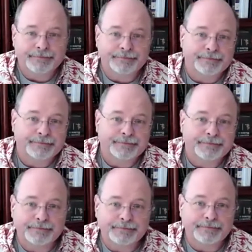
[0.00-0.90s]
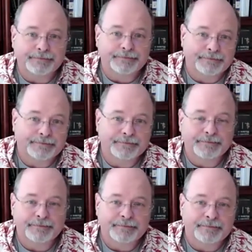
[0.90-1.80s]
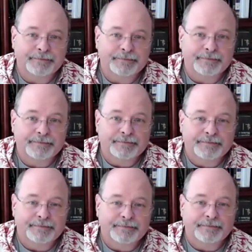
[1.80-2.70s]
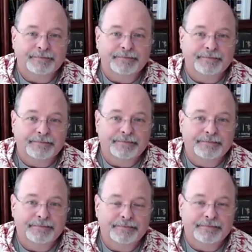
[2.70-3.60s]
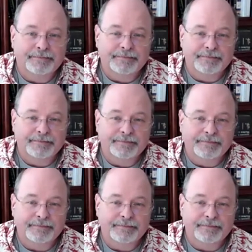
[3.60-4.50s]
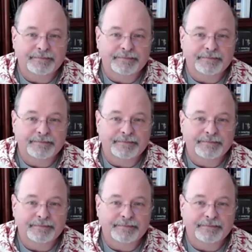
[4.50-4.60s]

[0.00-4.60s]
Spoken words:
No words are spoken by the person on screen.